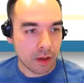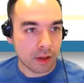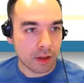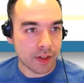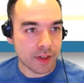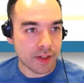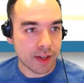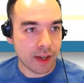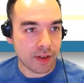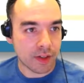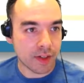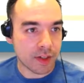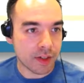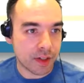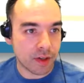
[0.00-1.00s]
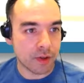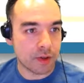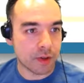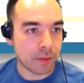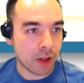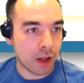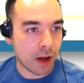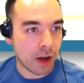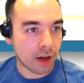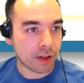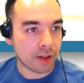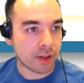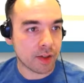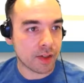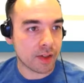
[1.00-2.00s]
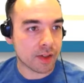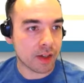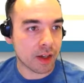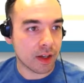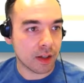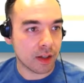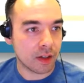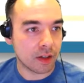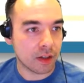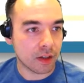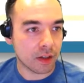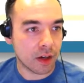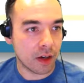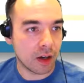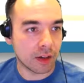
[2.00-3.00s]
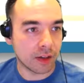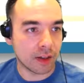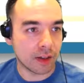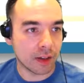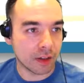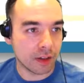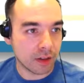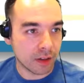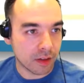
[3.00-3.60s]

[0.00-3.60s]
Let's see how this is used. Blocked site content.